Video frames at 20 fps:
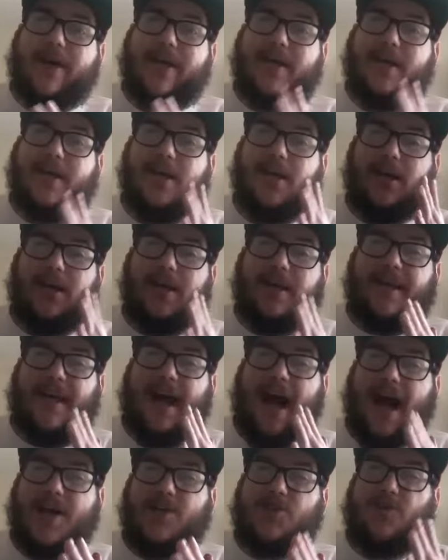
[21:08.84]
wait,
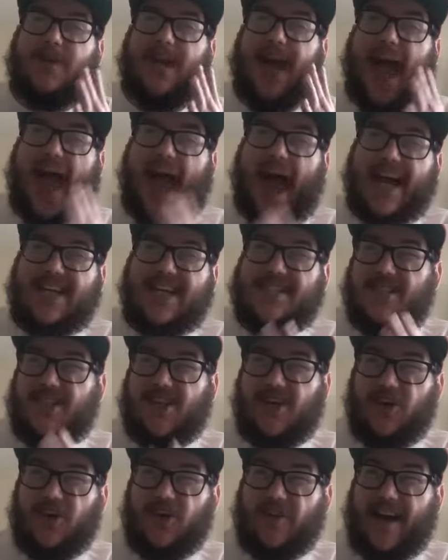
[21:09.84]
guys would ask the
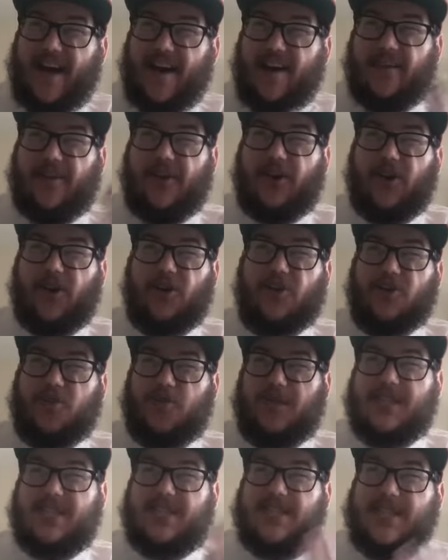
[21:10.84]
girl that, or the girls
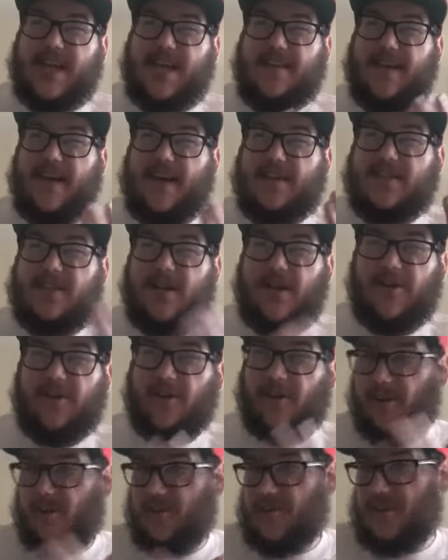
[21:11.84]
would say that to other
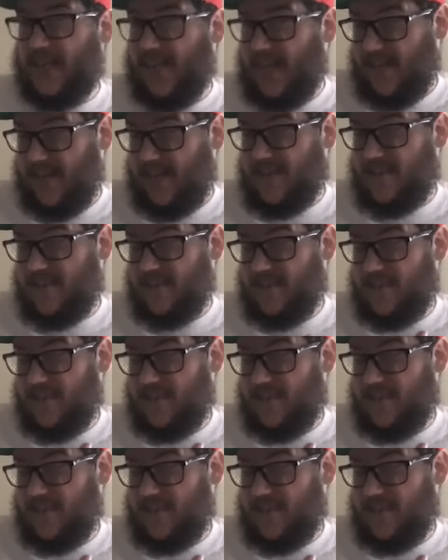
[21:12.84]
girls and guys?